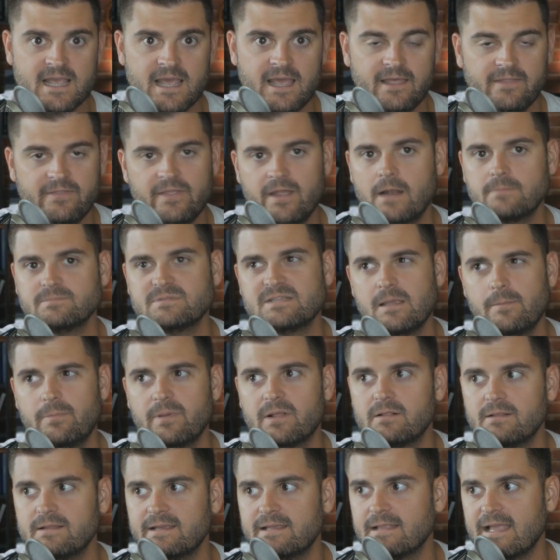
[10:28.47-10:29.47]
then I'm
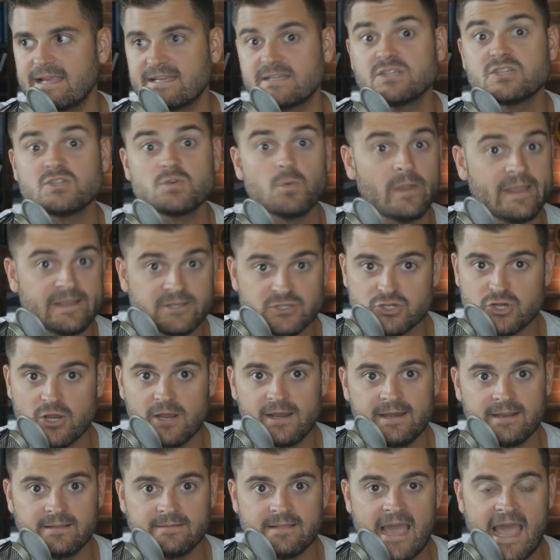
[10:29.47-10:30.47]
typically like swing
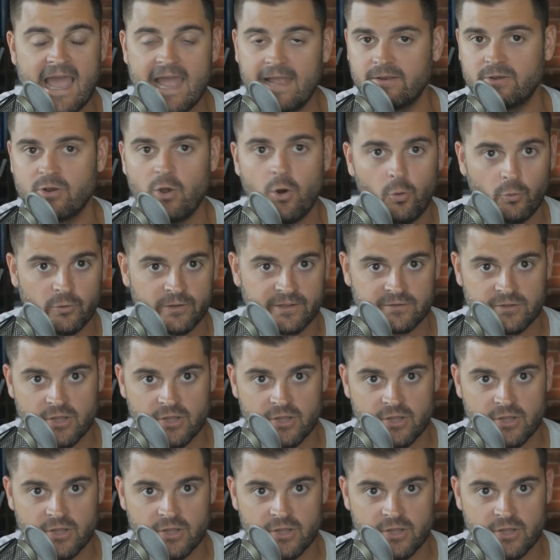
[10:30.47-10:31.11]
trading that and holding